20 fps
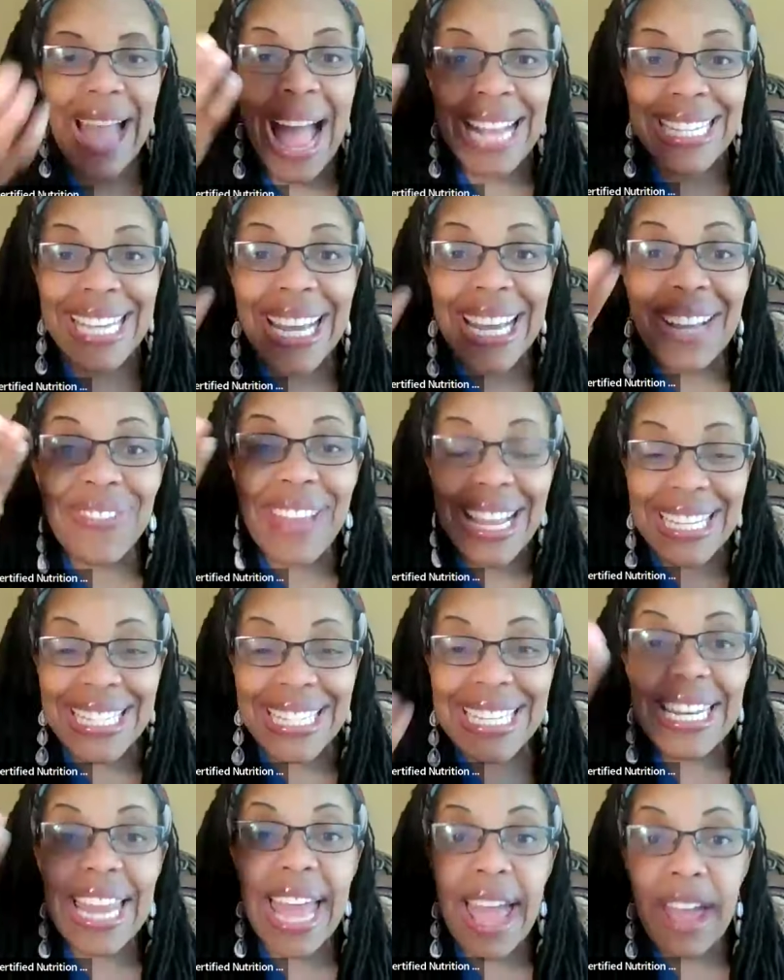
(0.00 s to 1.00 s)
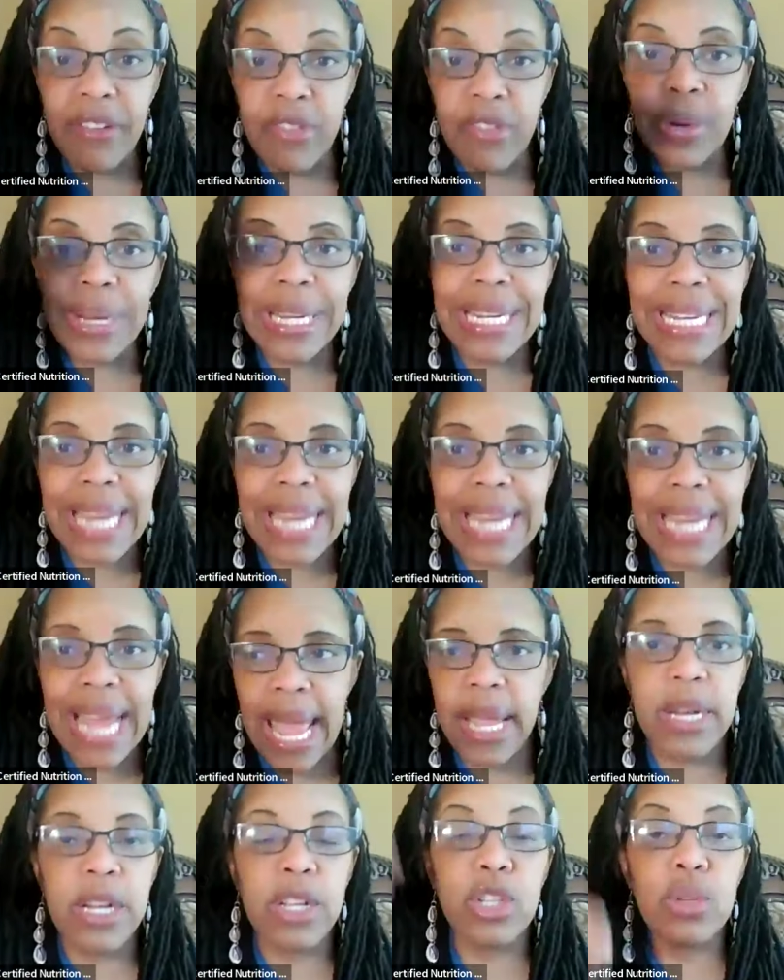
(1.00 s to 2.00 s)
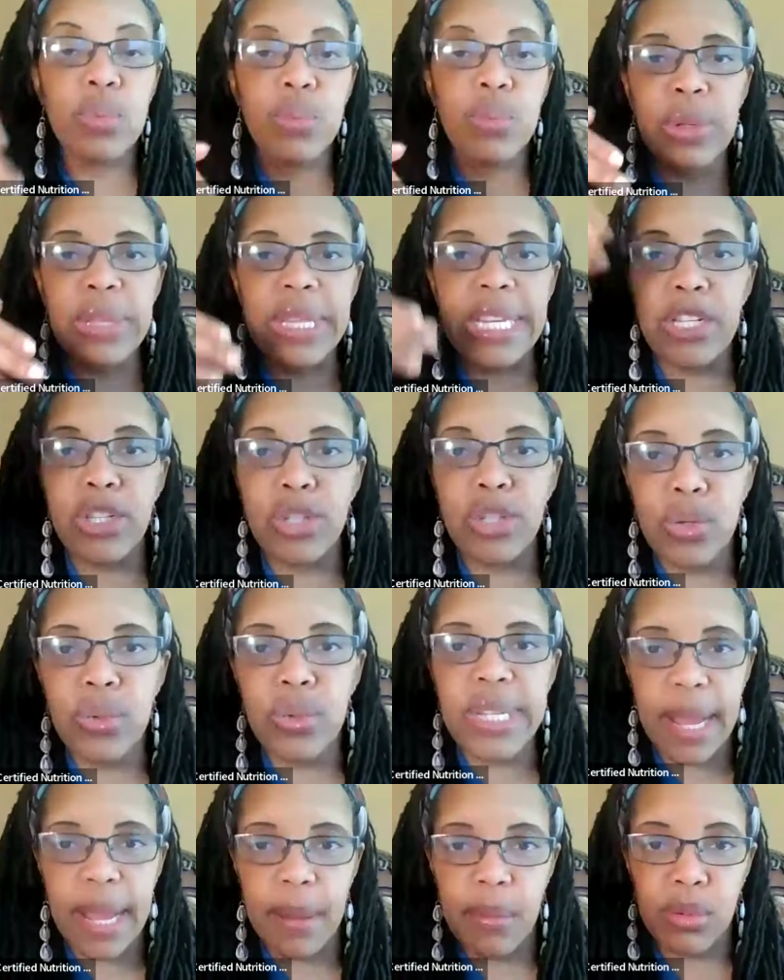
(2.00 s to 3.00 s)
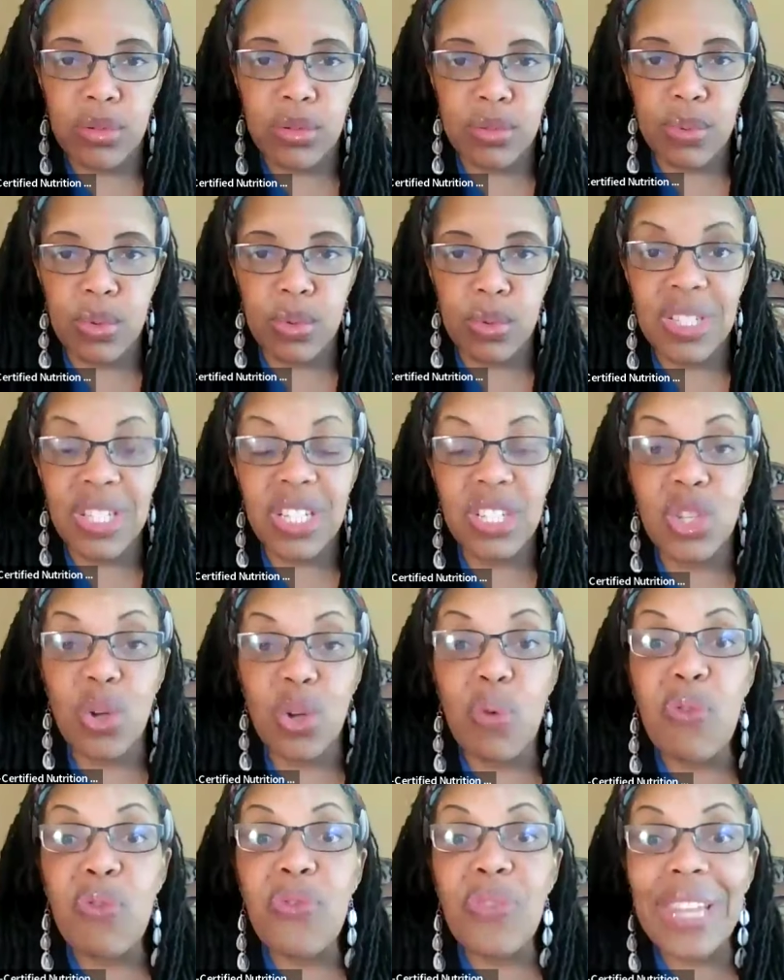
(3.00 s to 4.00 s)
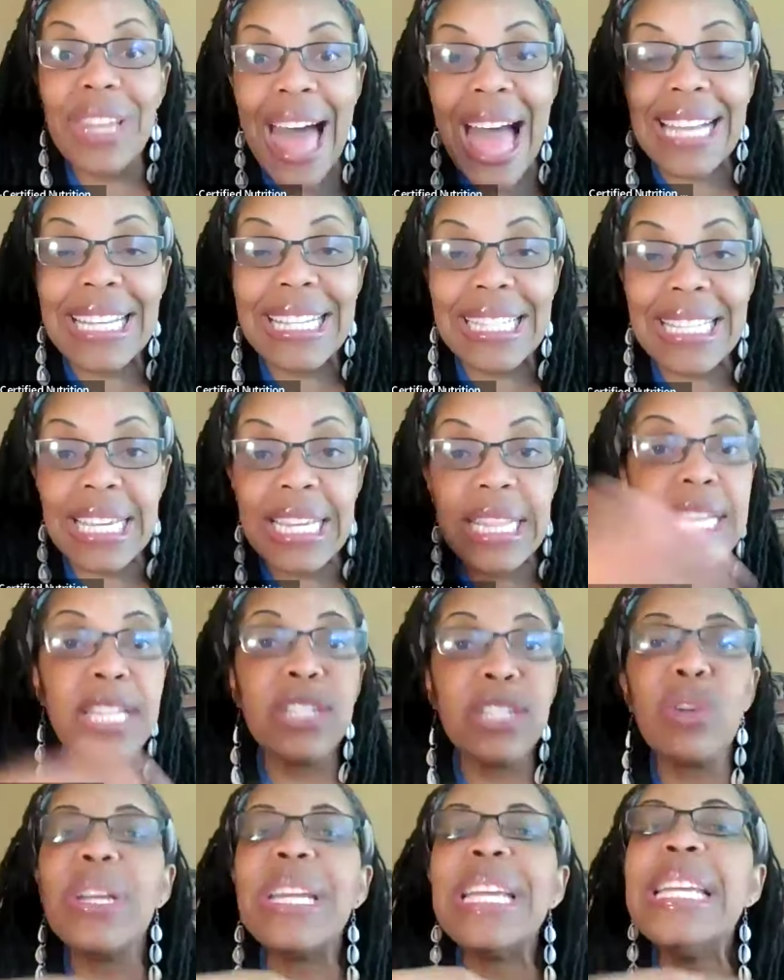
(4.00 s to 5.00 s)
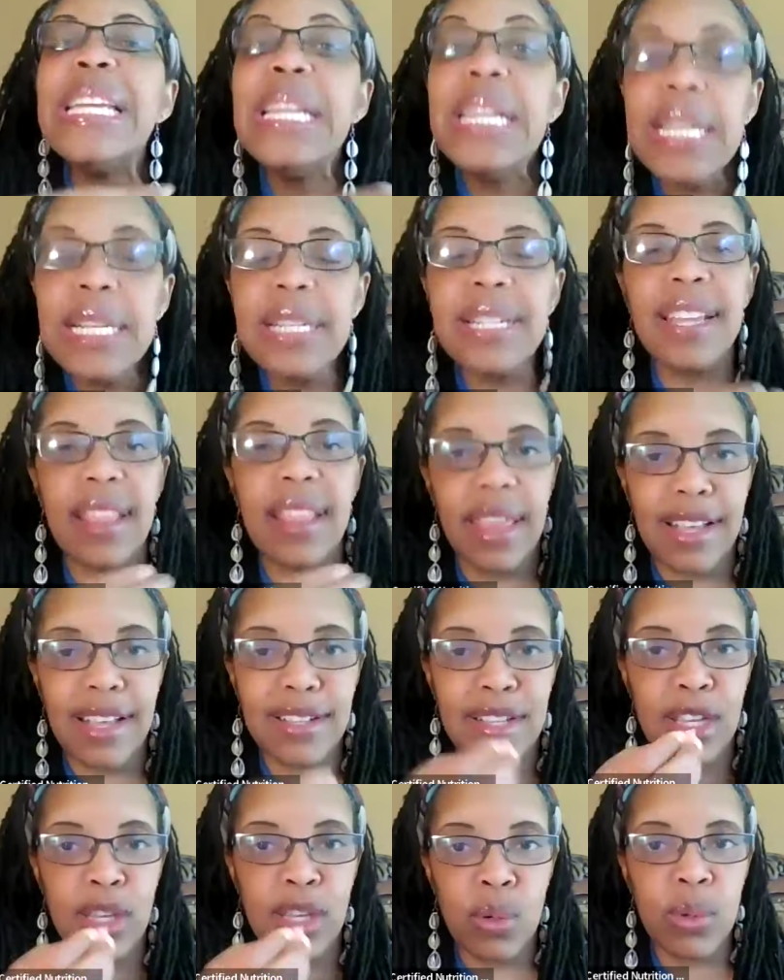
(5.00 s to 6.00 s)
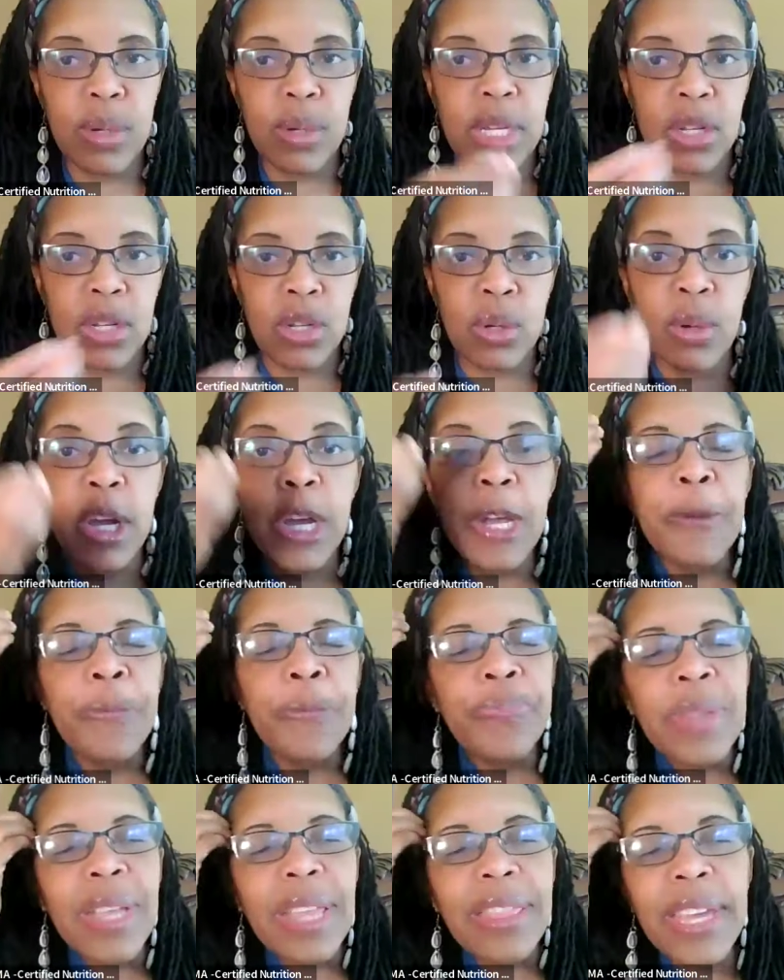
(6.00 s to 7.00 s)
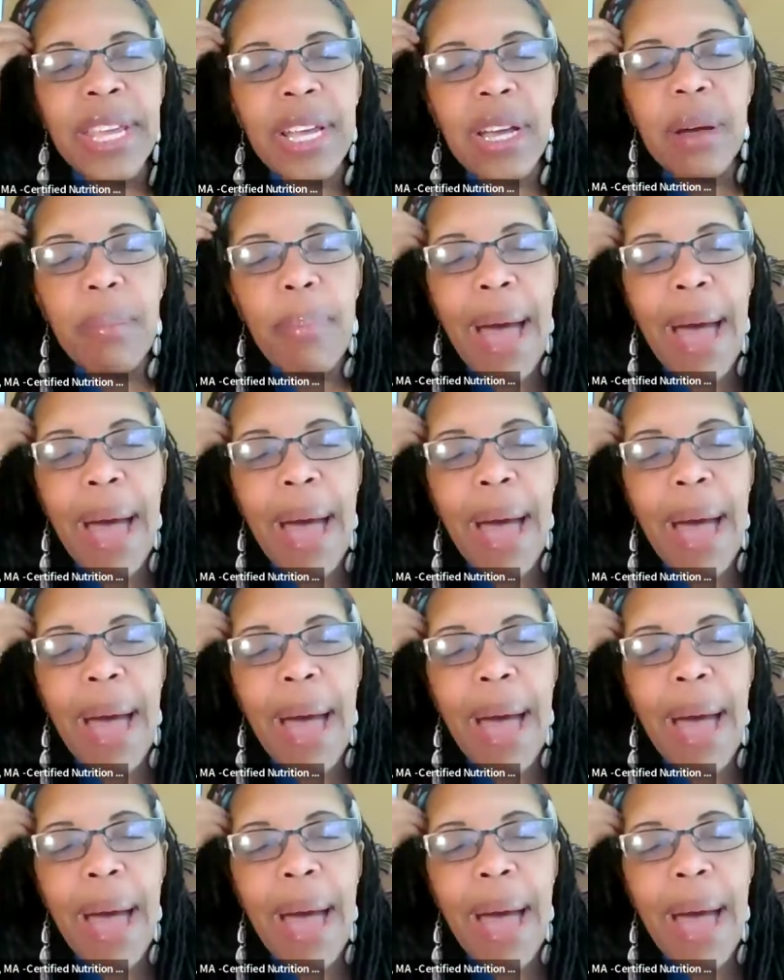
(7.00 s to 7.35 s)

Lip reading: I take flaxseed every day in a smoothie, 2 tablespoons. So flaxseed, these are easy things that you can do. Think